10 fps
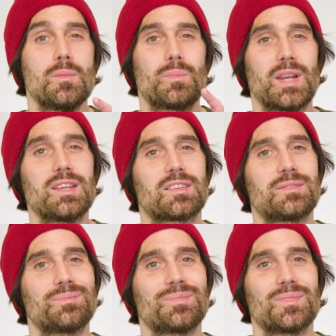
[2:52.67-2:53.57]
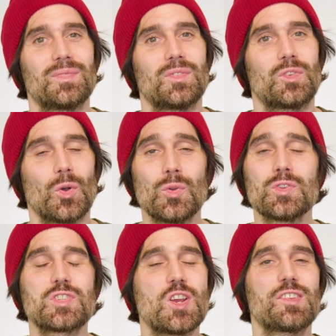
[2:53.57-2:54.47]
Please,
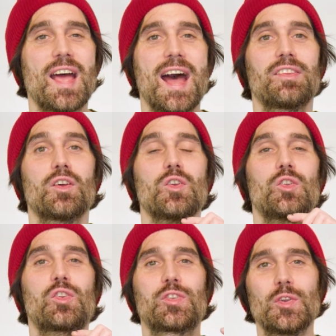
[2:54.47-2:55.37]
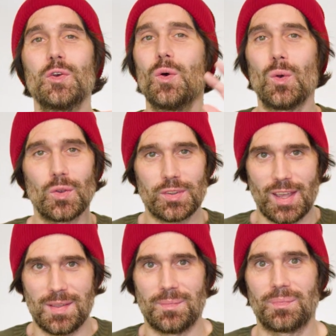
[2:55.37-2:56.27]
don't just add se all the
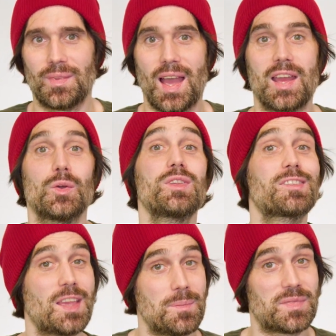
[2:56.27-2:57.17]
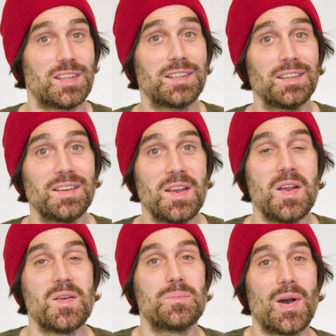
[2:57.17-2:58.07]
time. I know it's tempting,
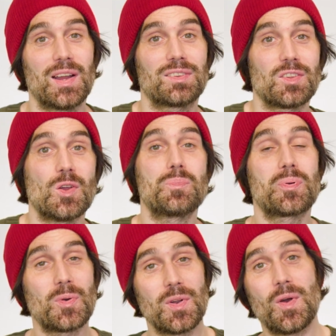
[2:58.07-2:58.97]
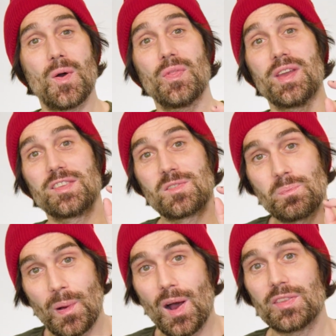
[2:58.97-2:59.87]
but the pronoun is
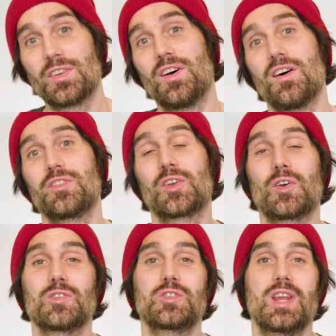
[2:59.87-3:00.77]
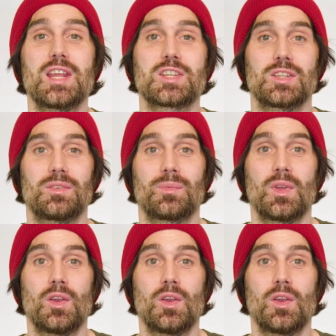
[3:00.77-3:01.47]
part of the conjugation.